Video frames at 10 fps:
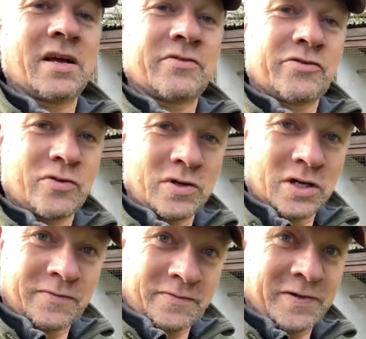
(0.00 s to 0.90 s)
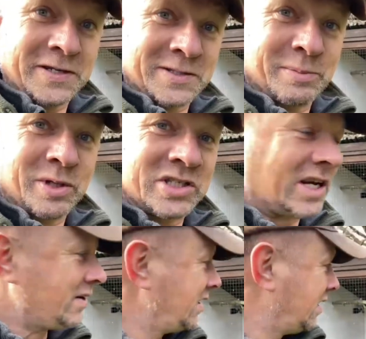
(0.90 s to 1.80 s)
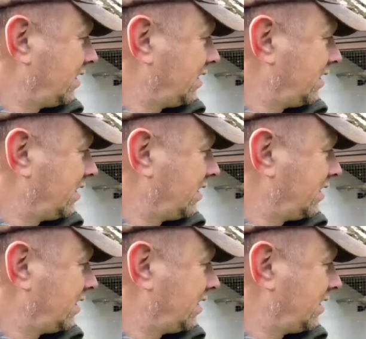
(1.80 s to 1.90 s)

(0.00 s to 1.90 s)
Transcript: are first to point out,